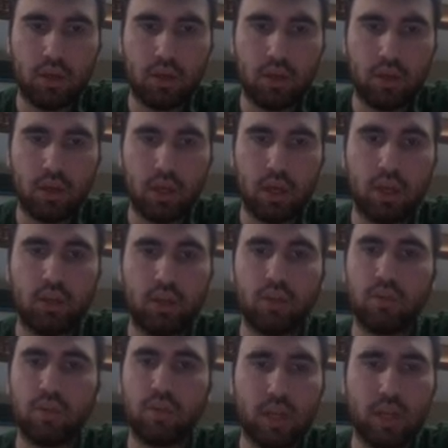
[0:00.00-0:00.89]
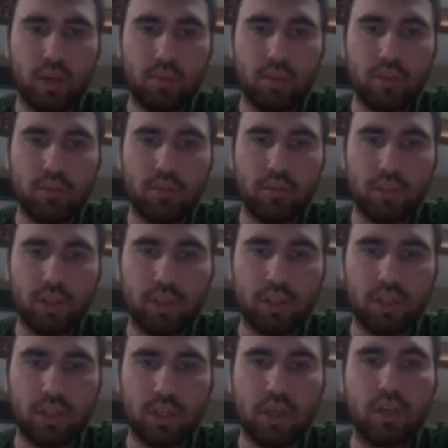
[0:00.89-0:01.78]
Yeah, don't allow bishop
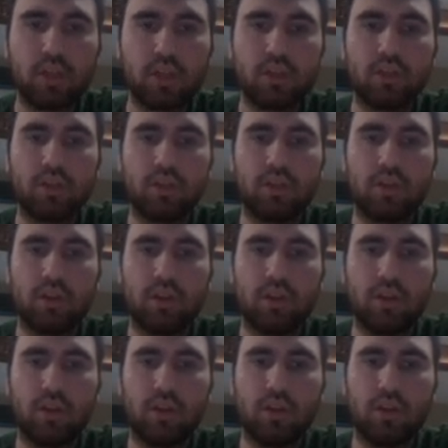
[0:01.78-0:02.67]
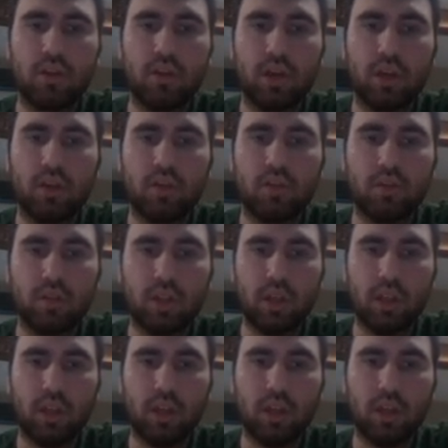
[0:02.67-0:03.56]
g6. I don't
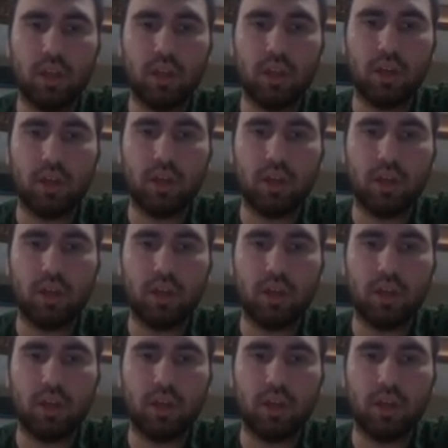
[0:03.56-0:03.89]
think they can take